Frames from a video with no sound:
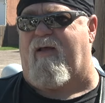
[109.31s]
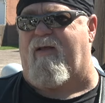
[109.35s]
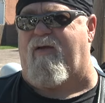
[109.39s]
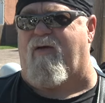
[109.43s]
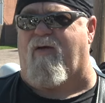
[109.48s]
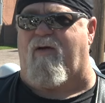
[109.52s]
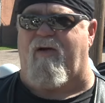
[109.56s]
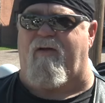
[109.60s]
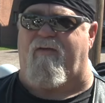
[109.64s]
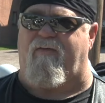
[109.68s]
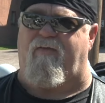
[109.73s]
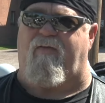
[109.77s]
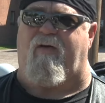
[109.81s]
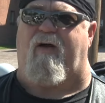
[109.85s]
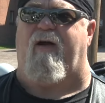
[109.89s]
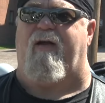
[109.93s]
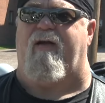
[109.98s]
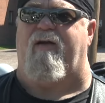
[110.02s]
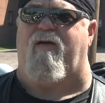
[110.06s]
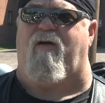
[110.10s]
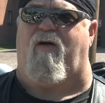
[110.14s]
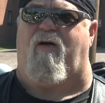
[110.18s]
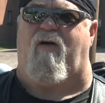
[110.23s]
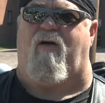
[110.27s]
you're going to
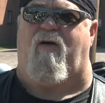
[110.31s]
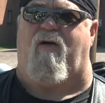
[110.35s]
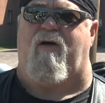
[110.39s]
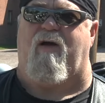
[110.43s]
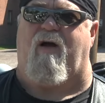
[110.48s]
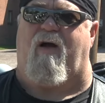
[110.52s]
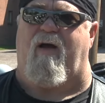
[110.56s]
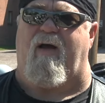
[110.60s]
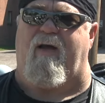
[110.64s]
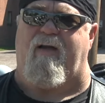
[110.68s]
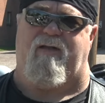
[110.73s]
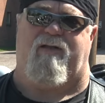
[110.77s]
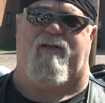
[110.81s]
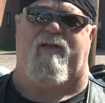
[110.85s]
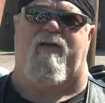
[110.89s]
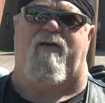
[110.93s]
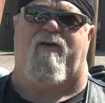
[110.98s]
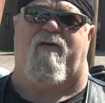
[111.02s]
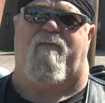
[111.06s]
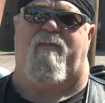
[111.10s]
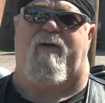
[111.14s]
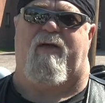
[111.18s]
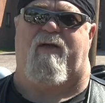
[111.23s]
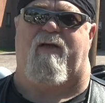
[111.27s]
find all kinds
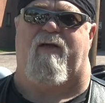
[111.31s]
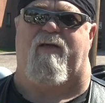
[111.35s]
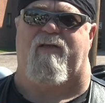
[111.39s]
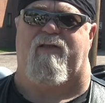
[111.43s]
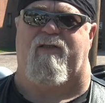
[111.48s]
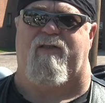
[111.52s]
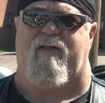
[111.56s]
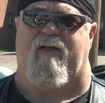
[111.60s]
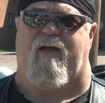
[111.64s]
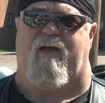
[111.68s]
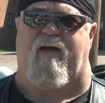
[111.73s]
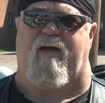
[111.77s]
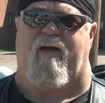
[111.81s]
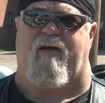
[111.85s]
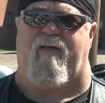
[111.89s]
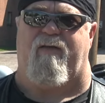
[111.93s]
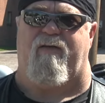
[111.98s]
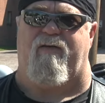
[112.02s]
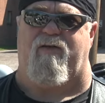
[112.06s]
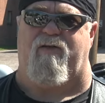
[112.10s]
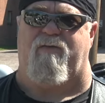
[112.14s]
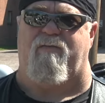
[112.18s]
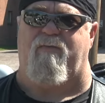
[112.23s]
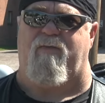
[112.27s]
here because uh,
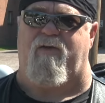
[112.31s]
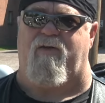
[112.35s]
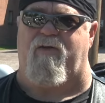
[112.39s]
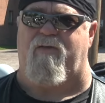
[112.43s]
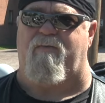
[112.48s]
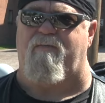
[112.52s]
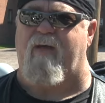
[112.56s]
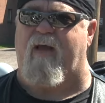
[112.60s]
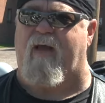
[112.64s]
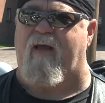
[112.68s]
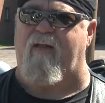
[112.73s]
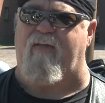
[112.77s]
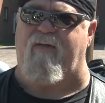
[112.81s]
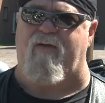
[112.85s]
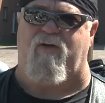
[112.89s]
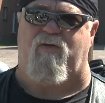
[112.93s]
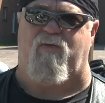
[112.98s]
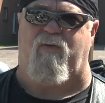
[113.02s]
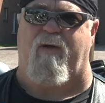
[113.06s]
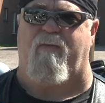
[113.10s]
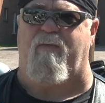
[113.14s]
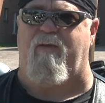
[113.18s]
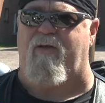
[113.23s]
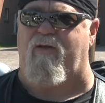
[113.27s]
there's there's men, there's
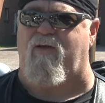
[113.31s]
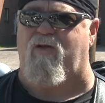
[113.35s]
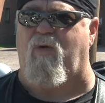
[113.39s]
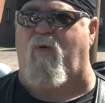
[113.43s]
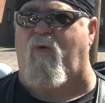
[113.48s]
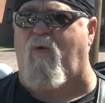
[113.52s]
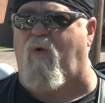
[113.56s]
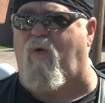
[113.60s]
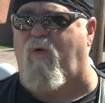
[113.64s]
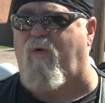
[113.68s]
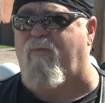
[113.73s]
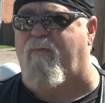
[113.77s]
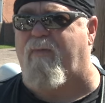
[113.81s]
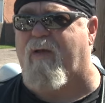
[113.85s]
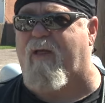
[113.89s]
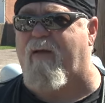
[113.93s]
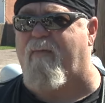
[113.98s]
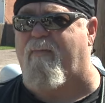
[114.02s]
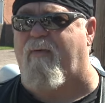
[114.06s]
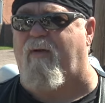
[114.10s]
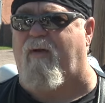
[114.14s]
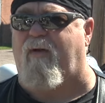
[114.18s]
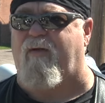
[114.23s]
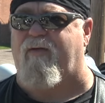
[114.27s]
women, there's old
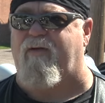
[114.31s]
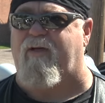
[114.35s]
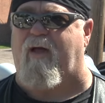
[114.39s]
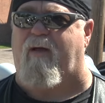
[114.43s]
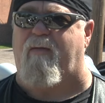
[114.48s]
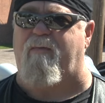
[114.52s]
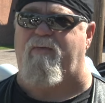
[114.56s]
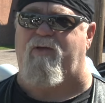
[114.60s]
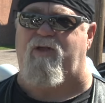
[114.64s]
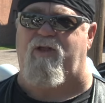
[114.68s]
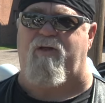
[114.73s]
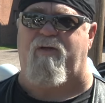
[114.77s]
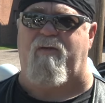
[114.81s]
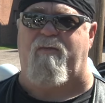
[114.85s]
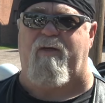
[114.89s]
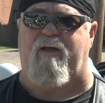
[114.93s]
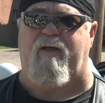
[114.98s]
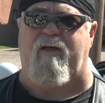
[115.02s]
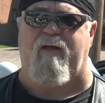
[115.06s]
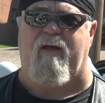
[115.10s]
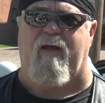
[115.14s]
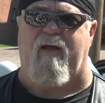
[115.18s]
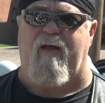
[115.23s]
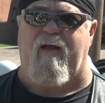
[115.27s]
people. Dub
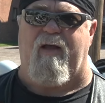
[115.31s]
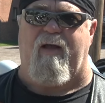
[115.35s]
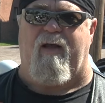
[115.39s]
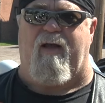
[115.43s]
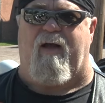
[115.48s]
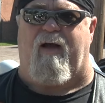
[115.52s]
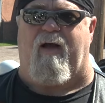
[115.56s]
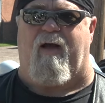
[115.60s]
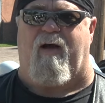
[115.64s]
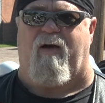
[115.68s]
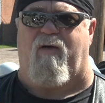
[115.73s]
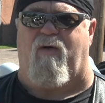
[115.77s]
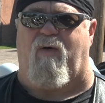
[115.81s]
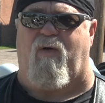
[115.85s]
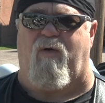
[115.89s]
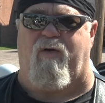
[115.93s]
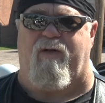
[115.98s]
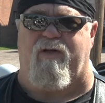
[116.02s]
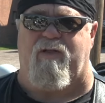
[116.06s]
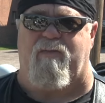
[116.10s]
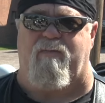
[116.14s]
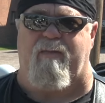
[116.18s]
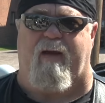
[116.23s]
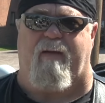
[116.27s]
Juby, uh, our
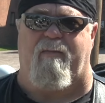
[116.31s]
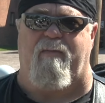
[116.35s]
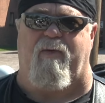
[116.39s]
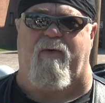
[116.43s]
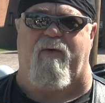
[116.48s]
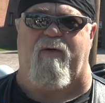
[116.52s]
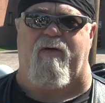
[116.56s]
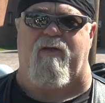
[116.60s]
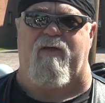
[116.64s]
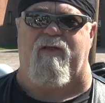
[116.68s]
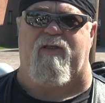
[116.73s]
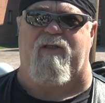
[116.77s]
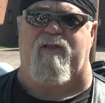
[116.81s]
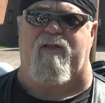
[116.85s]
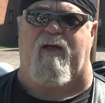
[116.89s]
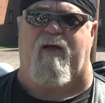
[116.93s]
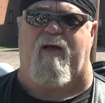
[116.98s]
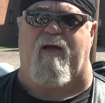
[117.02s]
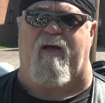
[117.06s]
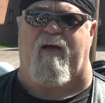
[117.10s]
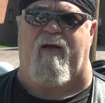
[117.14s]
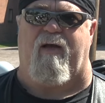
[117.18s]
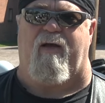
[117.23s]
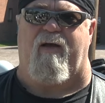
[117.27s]
oldest member, is
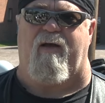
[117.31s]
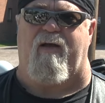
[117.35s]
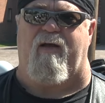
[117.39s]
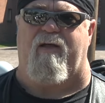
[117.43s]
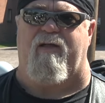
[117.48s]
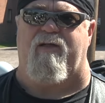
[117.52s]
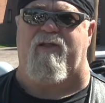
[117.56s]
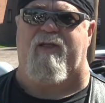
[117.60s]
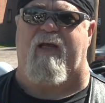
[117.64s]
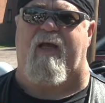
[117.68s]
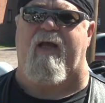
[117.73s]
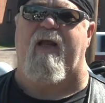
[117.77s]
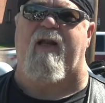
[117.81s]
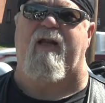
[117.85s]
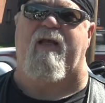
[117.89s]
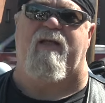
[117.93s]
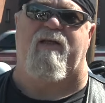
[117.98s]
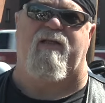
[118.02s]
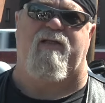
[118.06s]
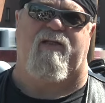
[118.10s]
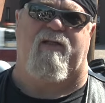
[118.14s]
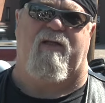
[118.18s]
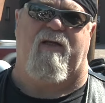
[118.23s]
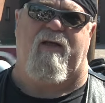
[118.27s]
uh, in his
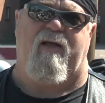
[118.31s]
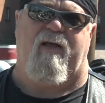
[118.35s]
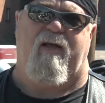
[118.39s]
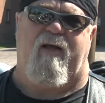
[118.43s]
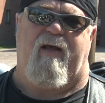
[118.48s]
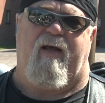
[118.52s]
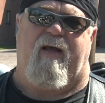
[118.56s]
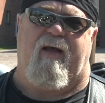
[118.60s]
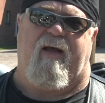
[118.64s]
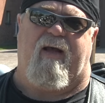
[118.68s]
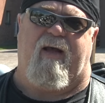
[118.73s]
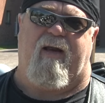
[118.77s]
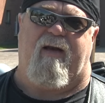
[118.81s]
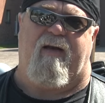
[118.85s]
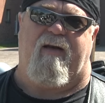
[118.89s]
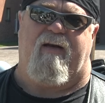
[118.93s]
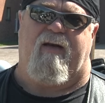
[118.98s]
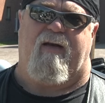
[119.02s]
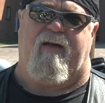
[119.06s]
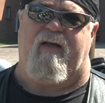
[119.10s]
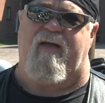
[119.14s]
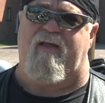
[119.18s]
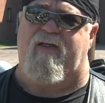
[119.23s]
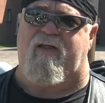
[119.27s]
80s, and
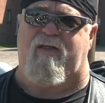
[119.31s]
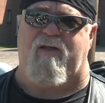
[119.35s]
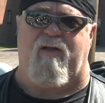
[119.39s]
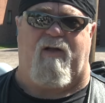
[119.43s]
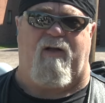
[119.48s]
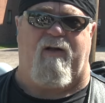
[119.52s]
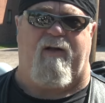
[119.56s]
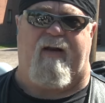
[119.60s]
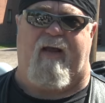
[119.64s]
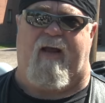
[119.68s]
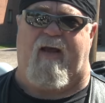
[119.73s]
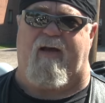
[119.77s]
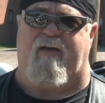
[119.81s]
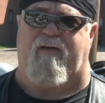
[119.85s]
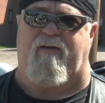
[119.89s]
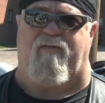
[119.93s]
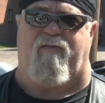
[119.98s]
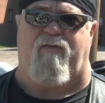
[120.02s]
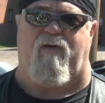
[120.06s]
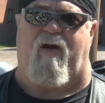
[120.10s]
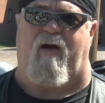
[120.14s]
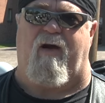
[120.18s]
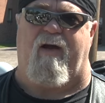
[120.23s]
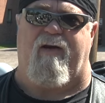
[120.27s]
uh, he's still an
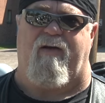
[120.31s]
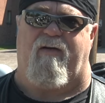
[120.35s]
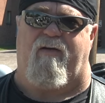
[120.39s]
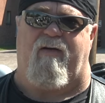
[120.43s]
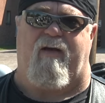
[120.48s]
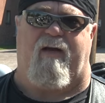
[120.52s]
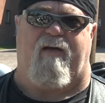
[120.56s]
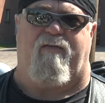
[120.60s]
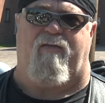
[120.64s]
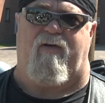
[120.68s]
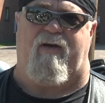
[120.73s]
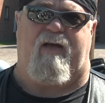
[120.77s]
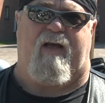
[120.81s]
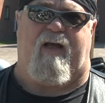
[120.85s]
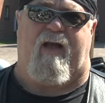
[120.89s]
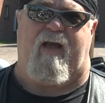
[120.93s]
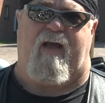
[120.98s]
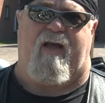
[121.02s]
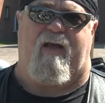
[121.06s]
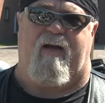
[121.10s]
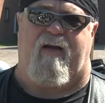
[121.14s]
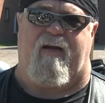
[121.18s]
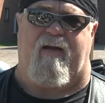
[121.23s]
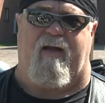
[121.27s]
active rider every
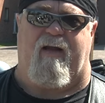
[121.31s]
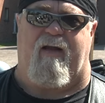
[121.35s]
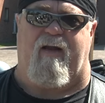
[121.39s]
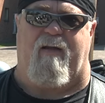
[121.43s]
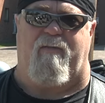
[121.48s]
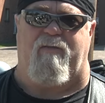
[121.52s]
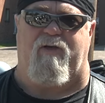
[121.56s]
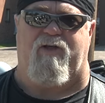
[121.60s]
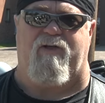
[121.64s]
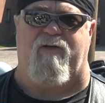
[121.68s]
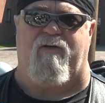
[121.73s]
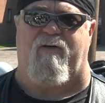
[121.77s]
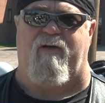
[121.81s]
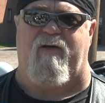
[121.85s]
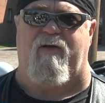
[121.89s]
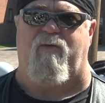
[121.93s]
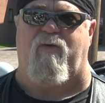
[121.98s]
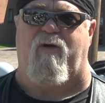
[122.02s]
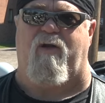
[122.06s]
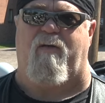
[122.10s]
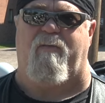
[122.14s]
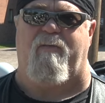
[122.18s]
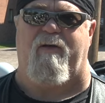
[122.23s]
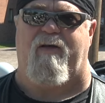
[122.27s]
day, and, and, I'm sure he
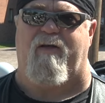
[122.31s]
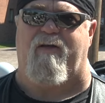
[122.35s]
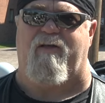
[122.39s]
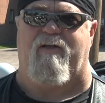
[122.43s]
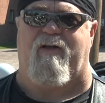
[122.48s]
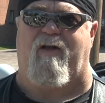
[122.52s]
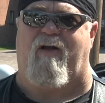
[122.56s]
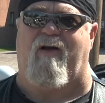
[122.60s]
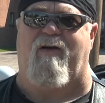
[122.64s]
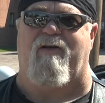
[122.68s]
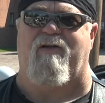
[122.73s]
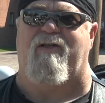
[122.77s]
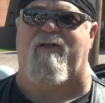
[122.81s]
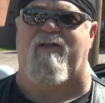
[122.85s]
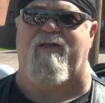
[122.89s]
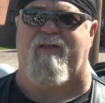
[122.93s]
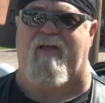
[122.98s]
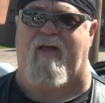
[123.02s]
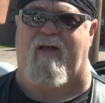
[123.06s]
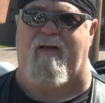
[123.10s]
will be as long as he's